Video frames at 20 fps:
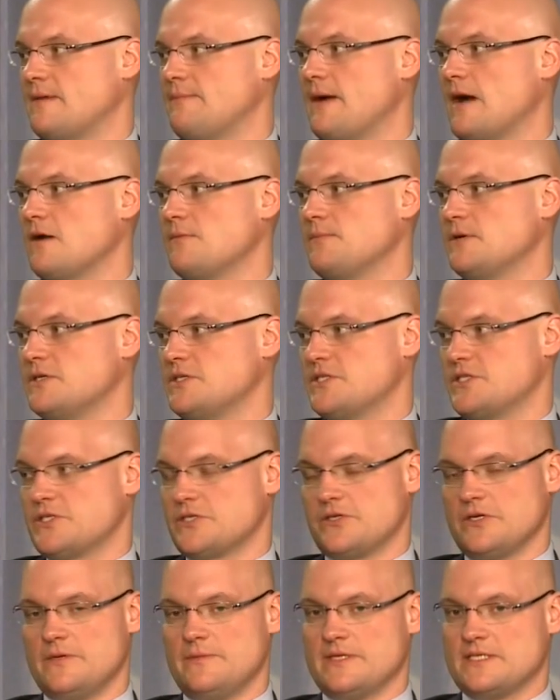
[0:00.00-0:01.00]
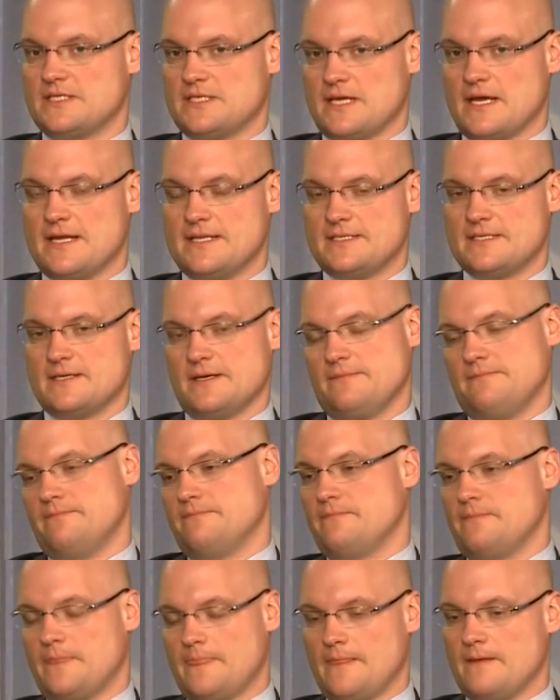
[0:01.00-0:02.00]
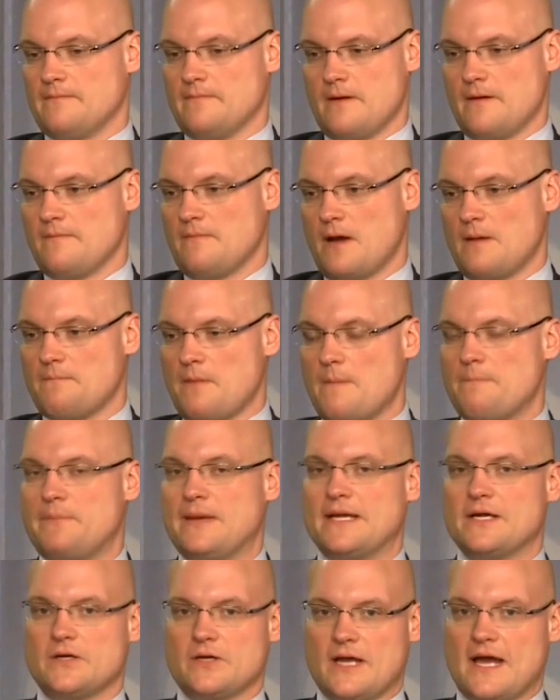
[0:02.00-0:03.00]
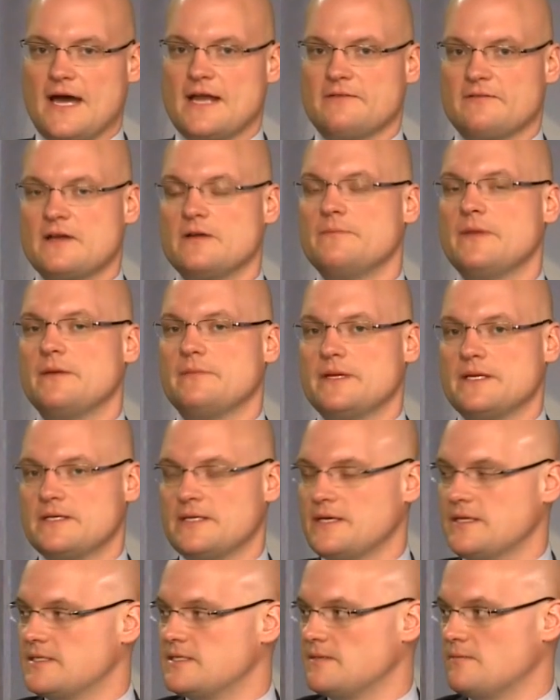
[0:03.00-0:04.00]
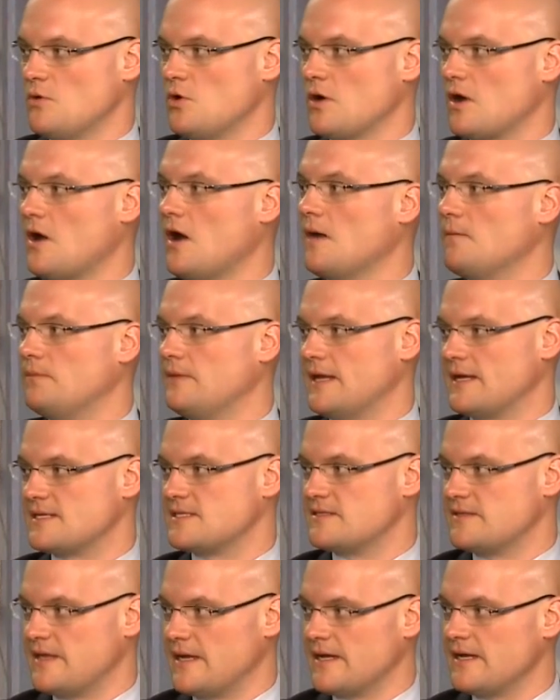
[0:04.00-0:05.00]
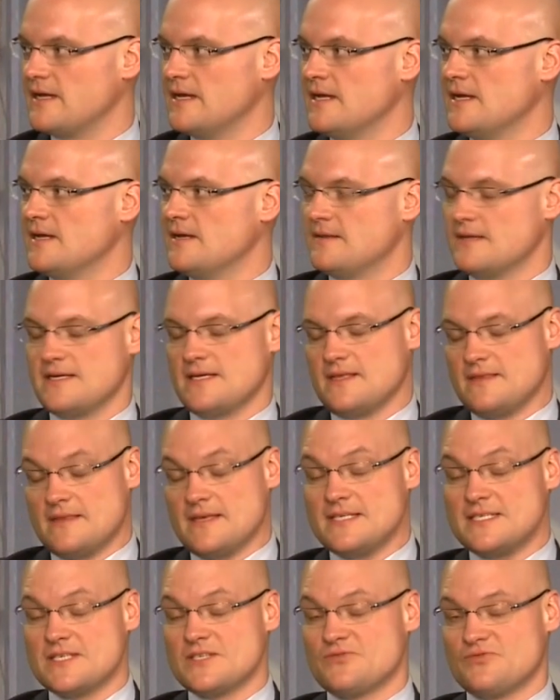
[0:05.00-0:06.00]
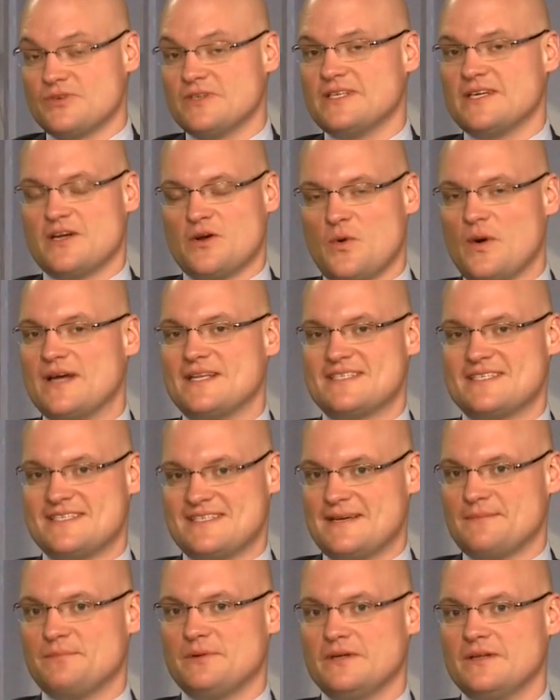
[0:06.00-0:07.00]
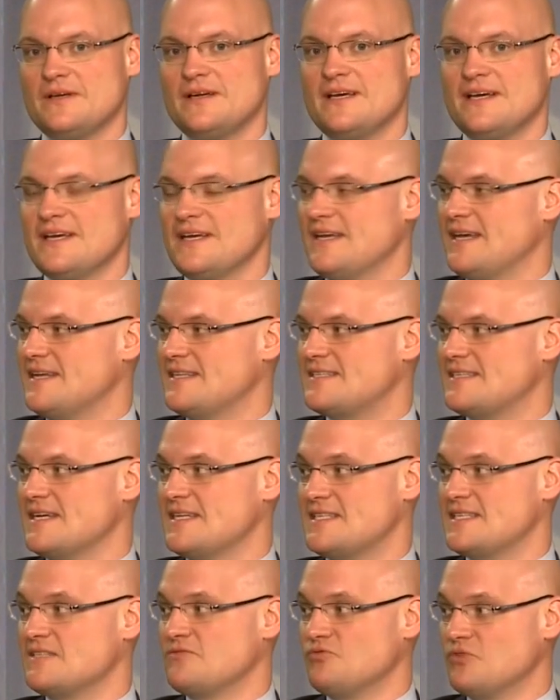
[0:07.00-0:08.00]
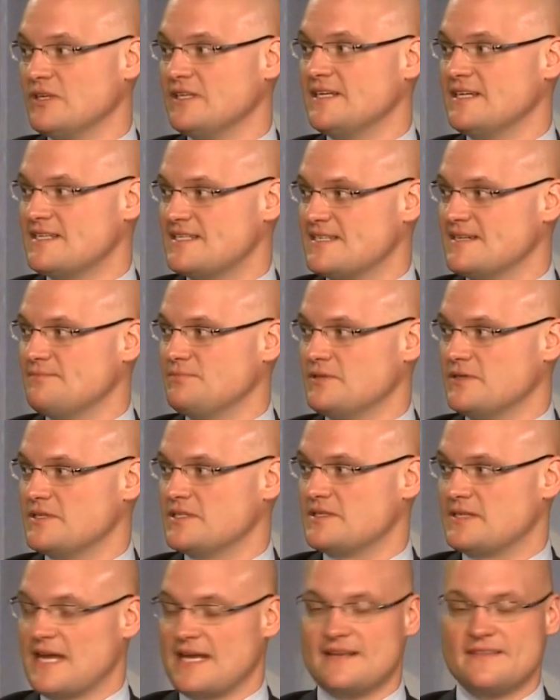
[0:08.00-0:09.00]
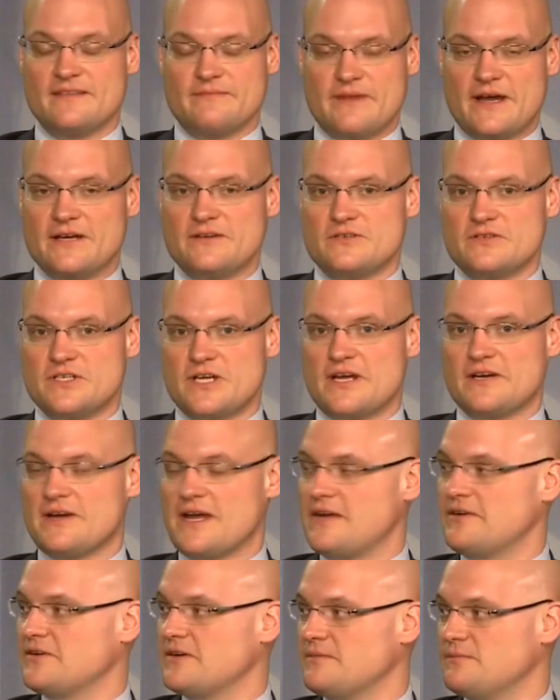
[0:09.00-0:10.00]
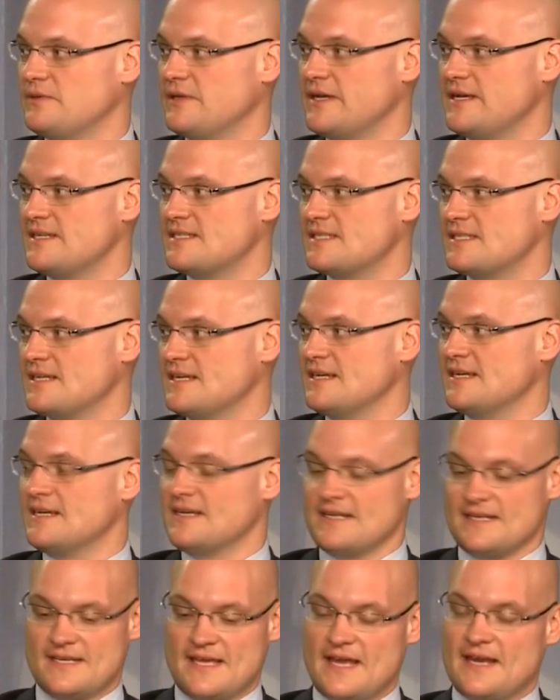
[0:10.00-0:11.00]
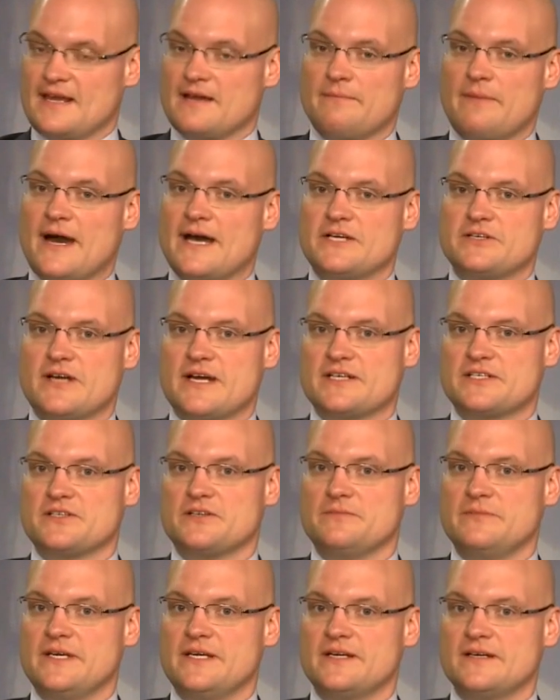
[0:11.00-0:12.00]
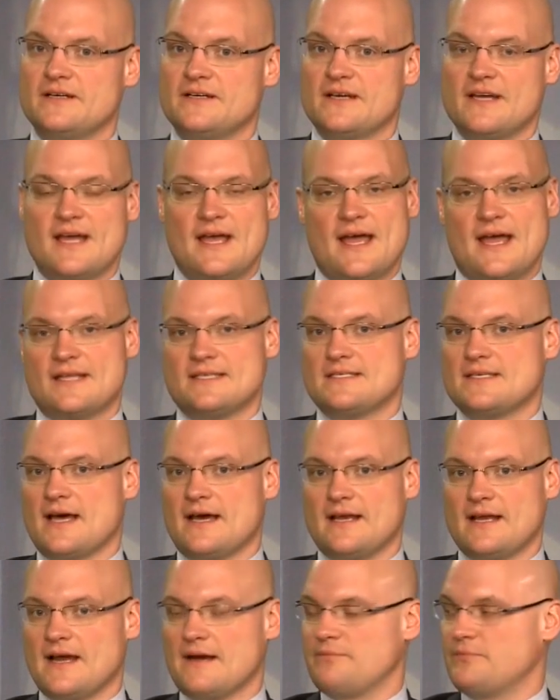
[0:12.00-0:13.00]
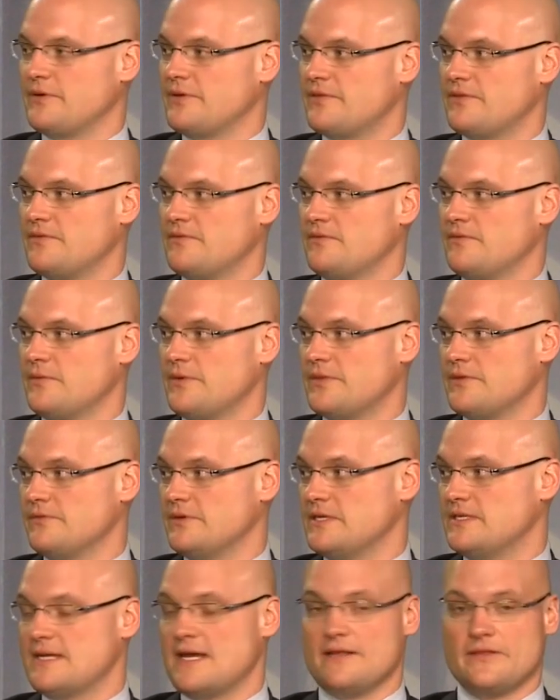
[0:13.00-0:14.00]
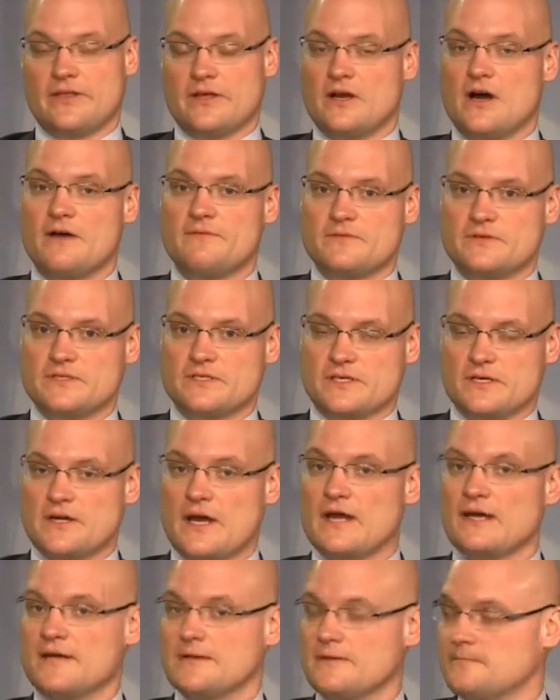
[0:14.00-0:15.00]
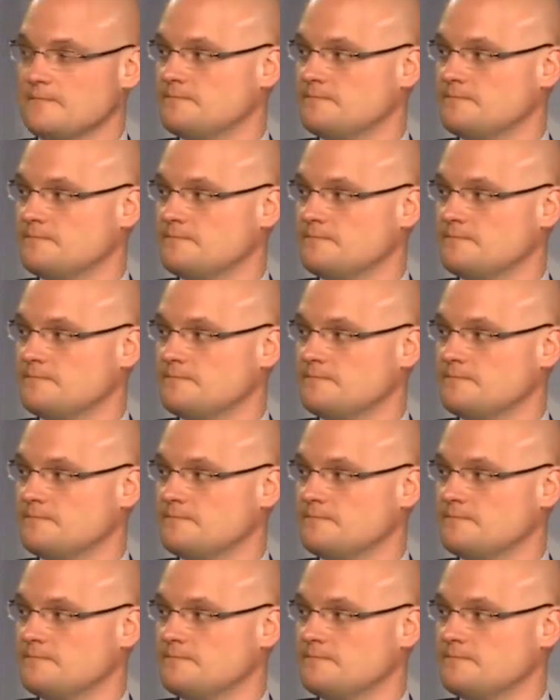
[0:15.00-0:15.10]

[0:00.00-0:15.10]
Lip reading: A power purchase agreement, it's a bigger kind of commitment and it's a more complex thing. This is really quite simple. It's really as simple as getting the micro generator in place, getting a bidirectional meter, and signing up with the retailer that offers the credit.